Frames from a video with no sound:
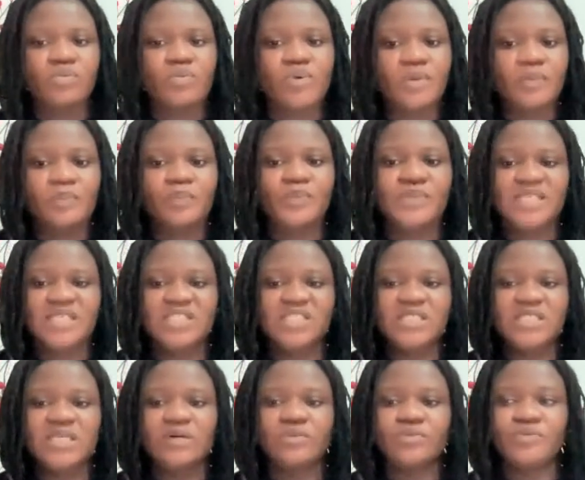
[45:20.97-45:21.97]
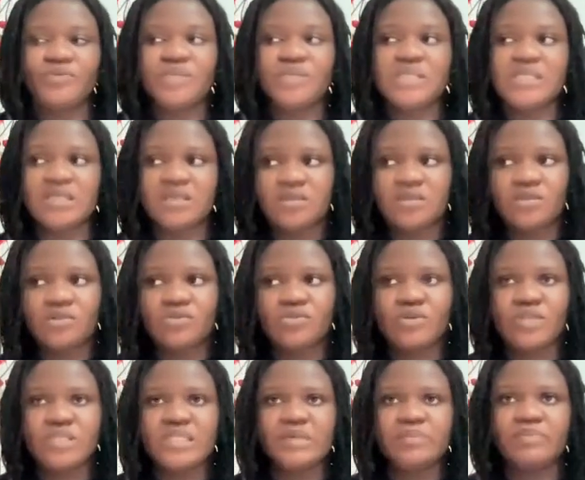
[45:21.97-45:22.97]
What potential risk
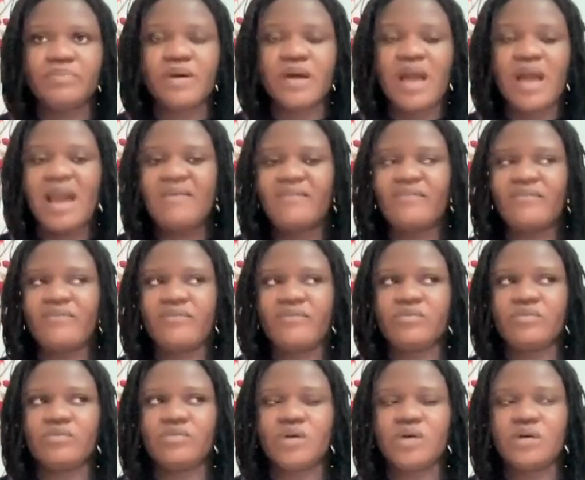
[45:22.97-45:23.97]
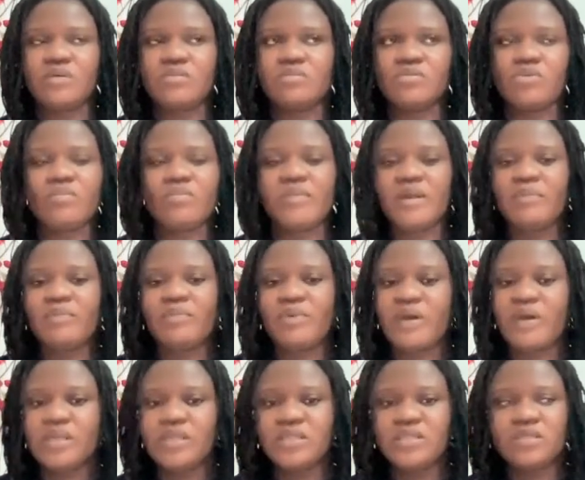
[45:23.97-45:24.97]
does it have on my
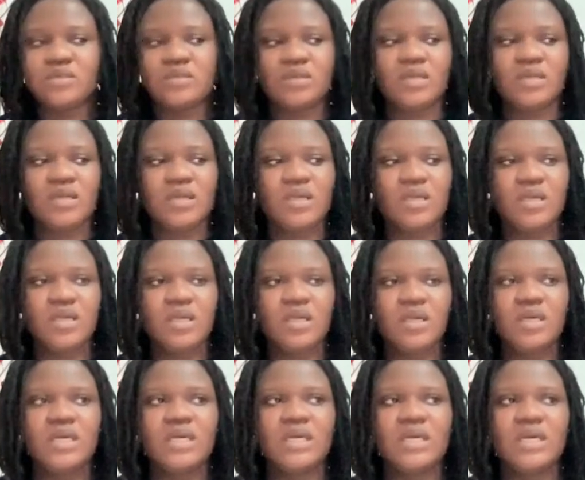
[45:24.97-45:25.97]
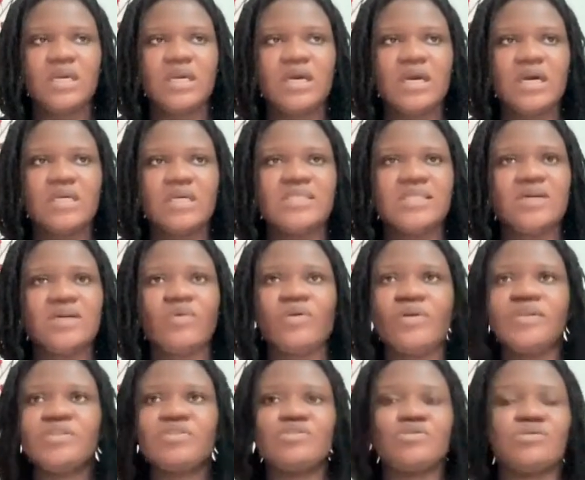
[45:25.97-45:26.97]
brand? Is it
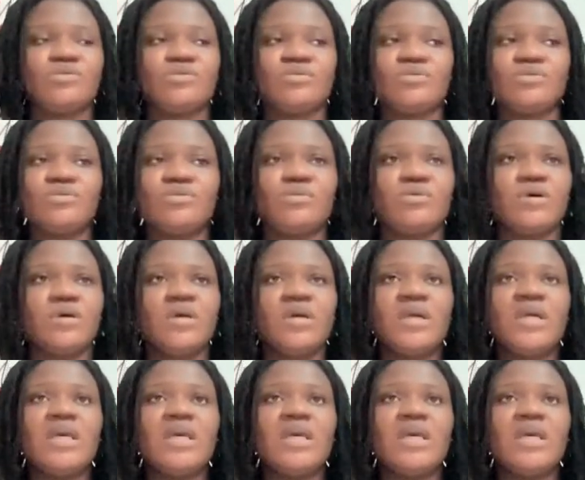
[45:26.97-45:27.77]
going to